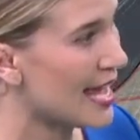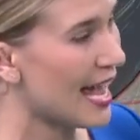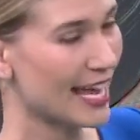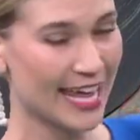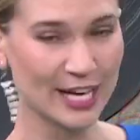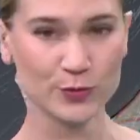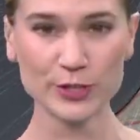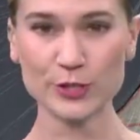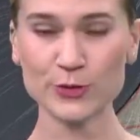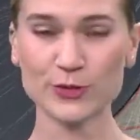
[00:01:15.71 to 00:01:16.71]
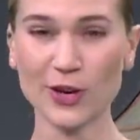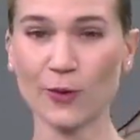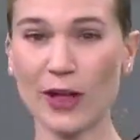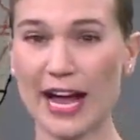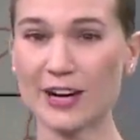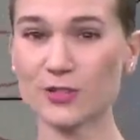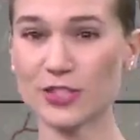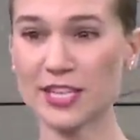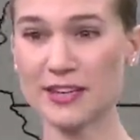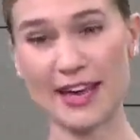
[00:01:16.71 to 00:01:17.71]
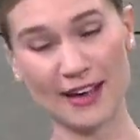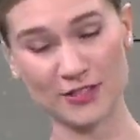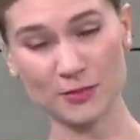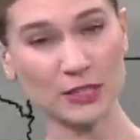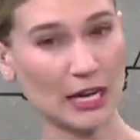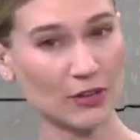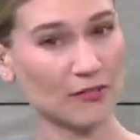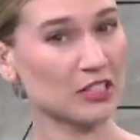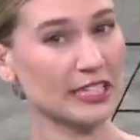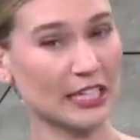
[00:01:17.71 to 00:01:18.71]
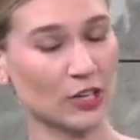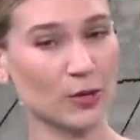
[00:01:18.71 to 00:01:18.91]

and as we do so, we'll actually have some cloud cover linger,